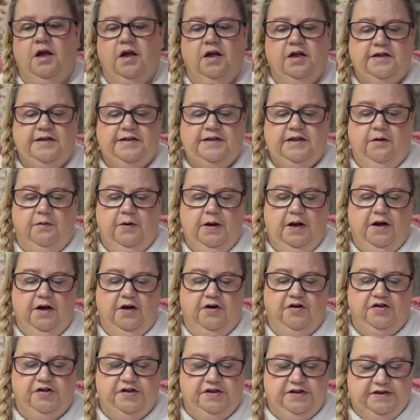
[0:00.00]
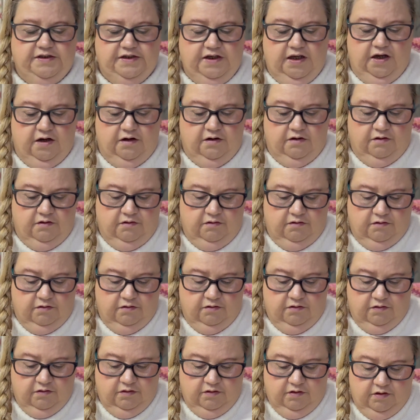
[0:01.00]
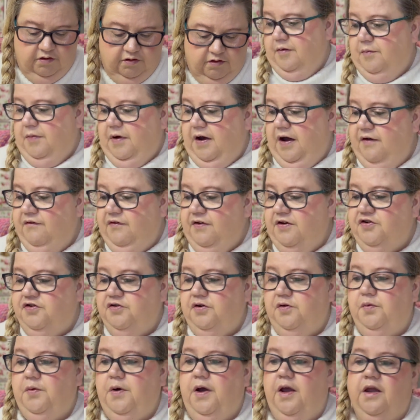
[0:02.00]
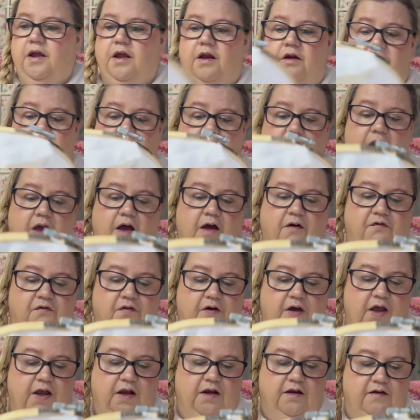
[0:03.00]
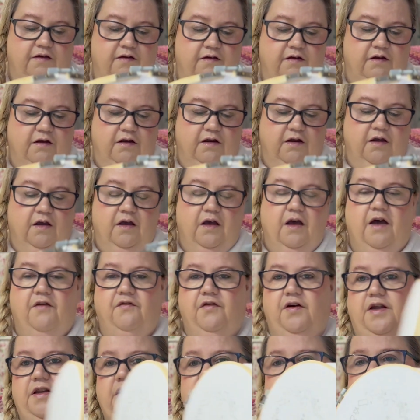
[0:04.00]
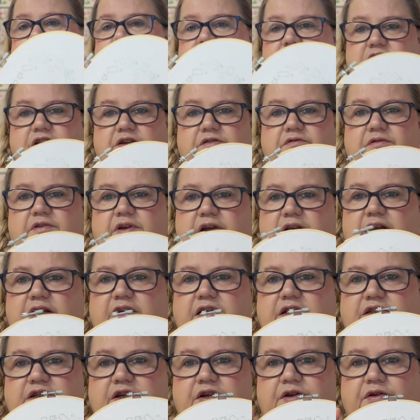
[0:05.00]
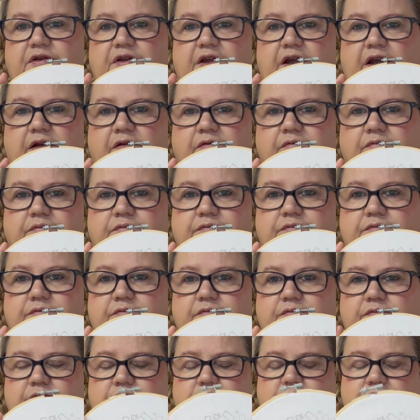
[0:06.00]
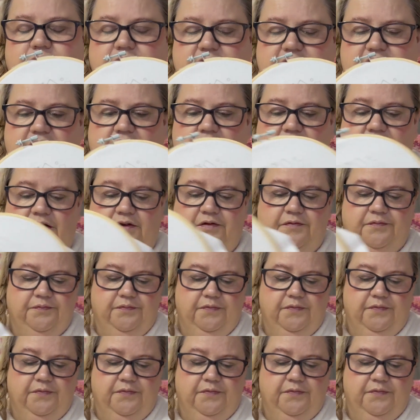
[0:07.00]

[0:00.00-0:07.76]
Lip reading: sewing notions in. But I've enjoyed working on it. I find the stitching really soothing. So